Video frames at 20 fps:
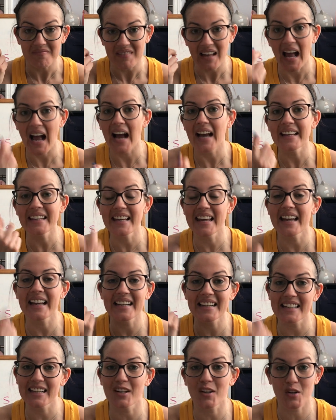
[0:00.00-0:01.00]
I
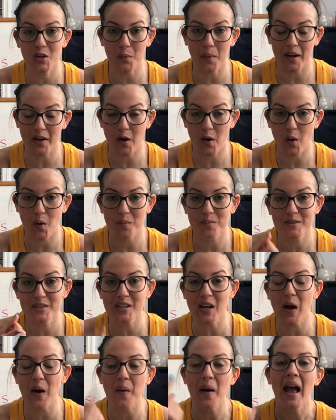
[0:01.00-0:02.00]
can't hear you at home.
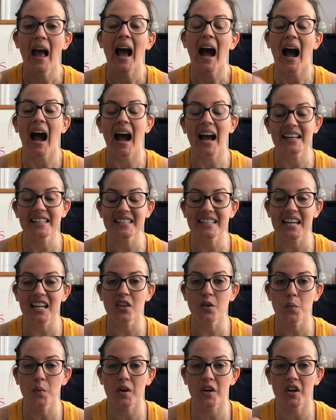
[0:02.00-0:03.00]
So I say
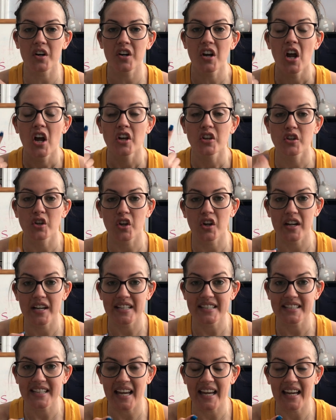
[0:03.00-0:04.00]
the word, you're going
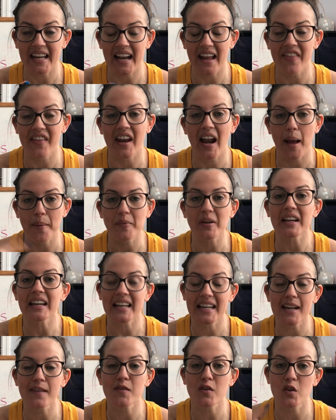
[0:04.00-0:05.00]
to say it, and then I'm going to
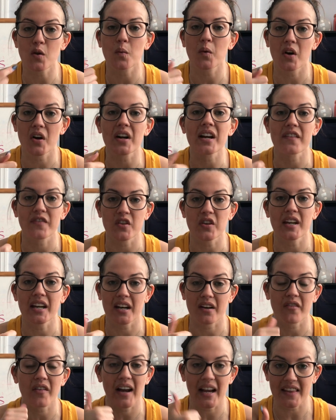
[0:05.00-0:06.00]
give you the word, and if you get
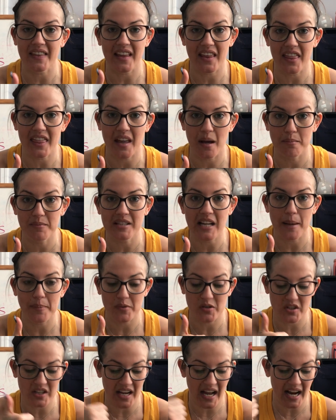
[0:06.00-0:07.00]
it right, then thumbs up.
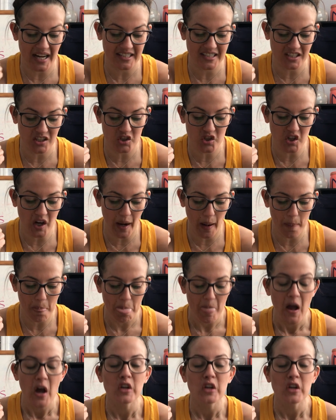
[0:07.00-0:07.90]
You did an excellent job.